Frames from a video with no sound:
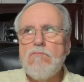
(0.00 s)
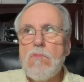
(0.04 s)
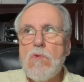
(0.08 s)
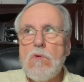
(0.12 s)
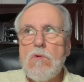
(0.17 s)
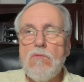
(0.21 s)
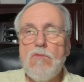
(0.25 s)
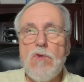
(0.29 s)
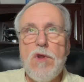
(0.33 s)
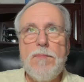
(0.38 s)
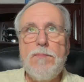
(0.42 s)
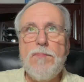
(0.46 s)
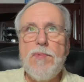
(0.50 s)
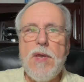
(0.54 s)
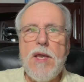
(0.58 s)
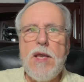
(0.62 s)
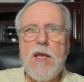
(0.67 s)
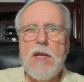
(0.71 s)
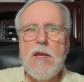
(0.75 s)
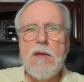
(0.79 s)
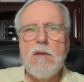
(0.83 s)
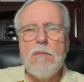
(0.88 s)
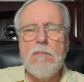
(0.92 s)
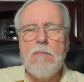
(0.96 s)

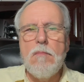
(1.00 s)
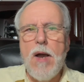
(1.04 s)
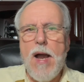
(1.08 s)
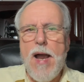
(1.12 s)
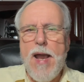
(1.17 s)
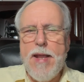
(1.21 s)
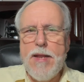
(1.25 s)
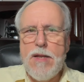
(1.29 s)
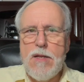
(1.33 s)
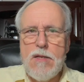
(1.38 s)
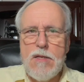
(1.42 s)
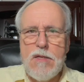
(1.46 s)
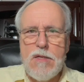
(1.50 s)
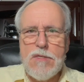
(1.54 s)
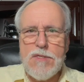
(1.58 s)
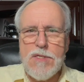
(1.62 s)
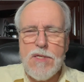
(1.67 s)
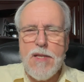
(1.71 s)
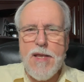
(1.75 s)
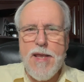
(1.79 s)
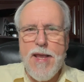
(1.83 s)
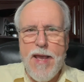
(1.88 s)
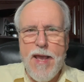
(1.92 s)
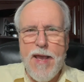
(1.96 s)
repeat it
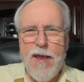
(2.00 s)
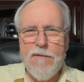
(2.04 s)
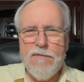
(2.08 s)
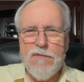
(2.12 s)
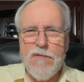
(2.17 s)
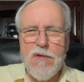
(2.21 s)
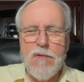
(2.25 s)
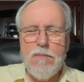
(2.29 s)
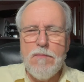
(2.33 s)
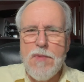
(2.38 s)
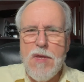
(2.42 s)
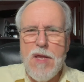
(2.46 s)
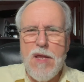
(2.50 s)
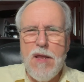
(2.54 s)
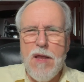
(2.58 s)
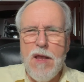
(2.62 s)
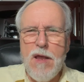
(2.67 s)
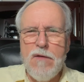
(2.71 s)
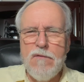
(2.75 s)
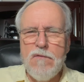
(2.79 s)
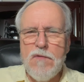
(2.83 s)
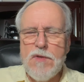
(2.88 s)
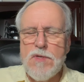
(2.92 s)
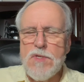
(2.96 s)
mindlessly after me
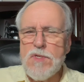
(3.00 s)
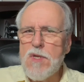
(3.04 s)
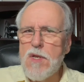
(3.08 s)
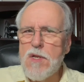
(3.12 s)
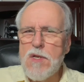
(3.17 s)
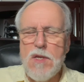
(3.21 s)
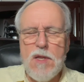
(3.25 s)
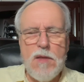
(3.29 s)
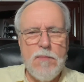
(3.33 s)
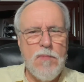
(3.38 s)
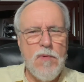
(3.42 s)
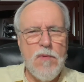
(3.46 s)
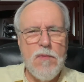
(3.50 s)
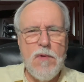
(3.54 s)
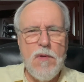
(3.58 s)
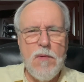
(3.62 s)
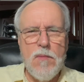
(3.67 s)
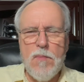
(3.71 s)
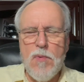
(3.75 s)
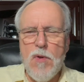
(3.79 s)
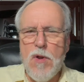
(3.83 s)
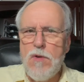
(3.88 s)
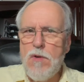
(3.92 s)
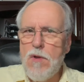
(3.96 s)
every Sunday prayer.